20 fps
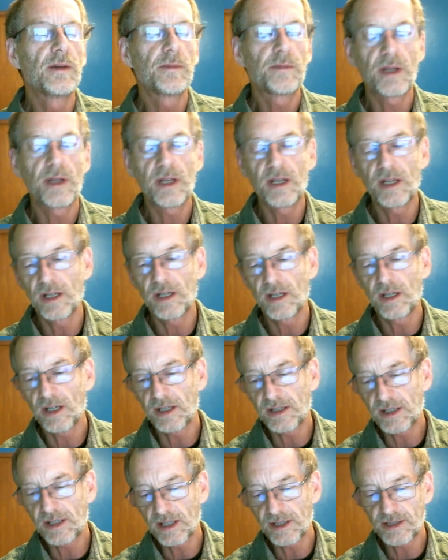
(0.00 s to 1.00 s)
Pay
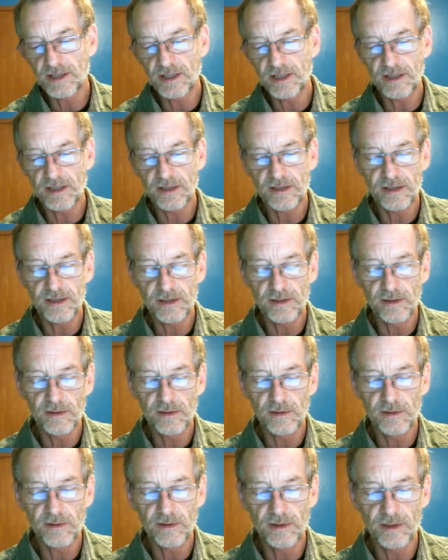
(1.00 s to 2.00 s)
attention
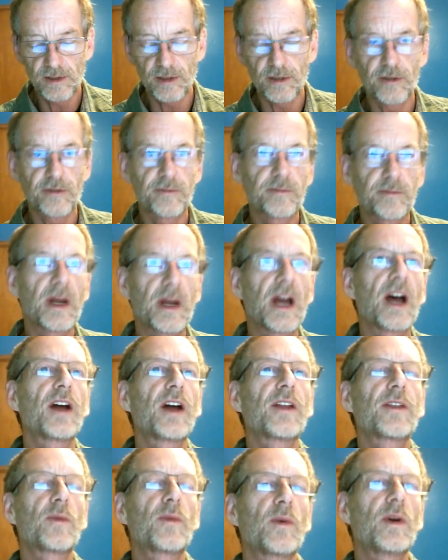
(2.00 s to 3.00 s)
to nerve
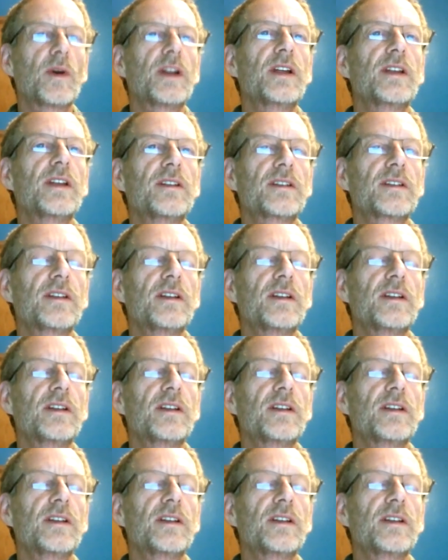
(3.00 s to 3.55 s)
pathways,